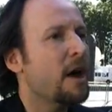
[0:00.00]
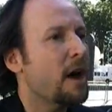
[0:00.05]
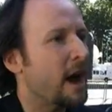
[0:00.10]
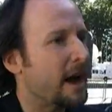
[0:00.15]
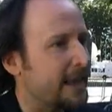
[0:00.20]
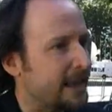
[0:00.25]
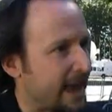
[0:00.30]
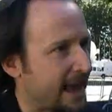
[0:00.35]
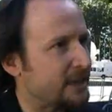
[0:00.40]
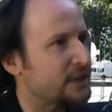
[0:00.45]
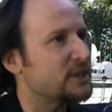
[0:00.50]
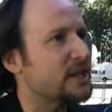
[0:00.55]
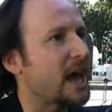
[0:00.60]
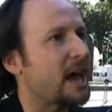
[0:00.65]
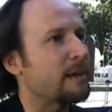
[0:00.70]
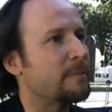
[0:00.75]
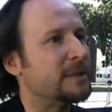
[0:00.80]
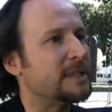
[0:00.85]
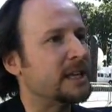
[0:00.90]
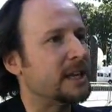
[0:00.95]
against
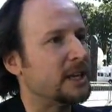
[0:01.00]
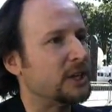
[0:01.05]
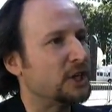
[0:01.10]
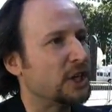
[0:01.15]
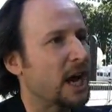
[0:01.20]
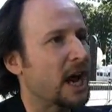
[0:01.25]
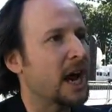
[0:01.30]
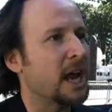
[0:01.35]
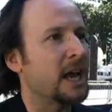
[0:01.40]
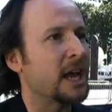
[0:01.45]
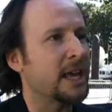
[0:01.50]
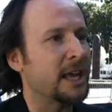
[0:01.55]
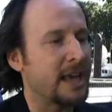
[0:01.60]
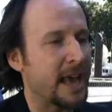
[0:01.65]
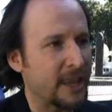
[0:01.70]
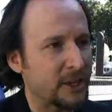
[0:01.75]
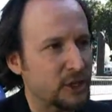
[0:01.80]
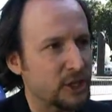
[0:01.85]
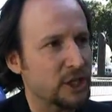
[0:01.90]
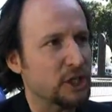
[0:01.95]
Ahmadinejad,
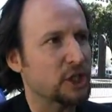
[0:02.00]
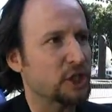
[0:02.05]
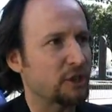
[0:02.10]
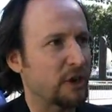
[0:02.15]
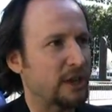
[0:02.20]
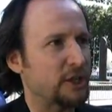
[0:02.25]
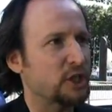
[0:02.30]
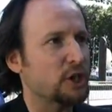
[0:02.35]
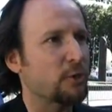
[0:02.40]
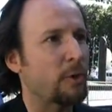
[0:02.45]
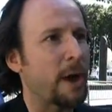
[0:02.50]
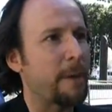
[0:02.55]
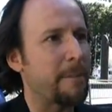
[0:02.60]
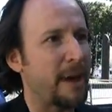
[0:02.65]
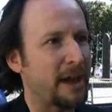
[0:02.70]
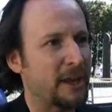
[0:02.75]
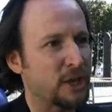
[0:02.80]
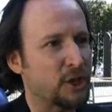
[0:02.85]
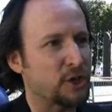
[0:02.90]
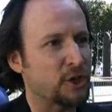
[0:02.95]
against his threats to wipe
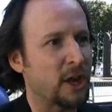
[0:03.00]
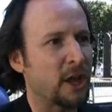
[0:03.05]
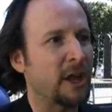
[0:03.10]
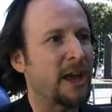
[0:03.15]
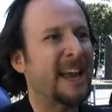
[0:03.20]
out Israel,